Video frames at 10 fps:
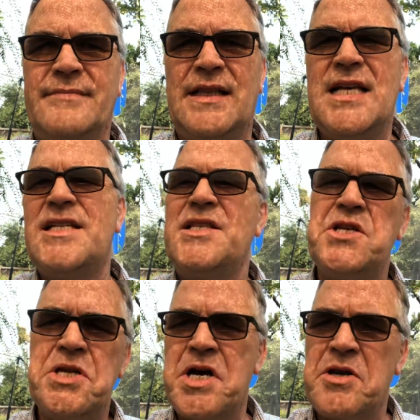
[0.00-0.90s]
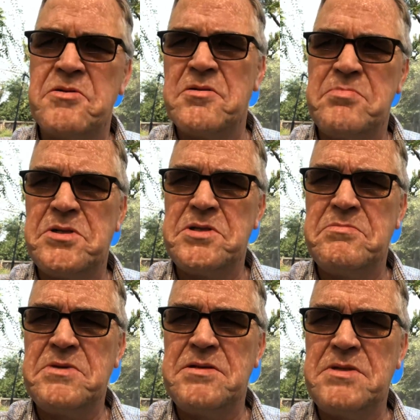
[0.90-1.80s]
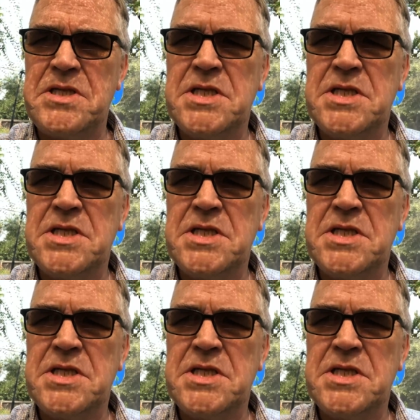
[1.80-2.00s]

less than honorable, maybe.